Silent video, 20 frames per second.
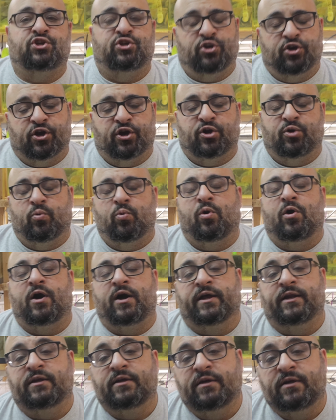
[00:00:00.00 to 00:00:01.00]
So you're going to
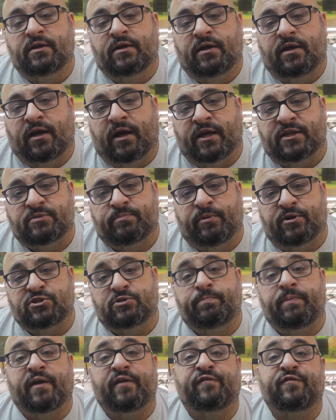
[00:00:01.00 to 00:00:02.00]
want as
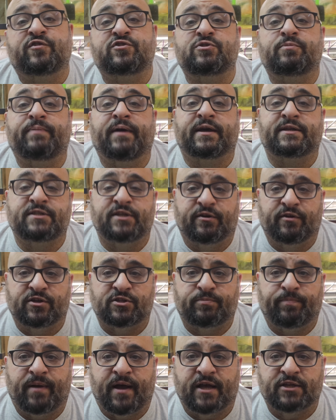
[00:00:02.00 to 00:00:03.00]
much beneficial bacteria
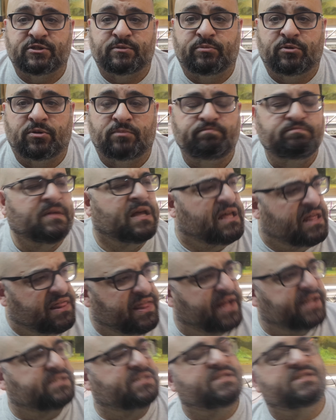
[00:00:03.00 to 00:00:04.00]
as possible.
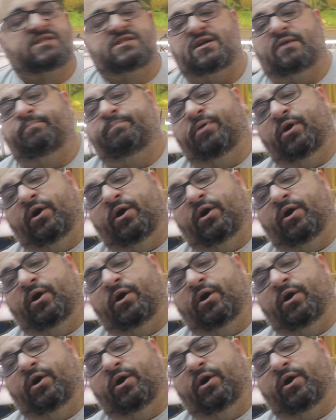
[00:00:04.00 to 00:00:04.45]
That's the sump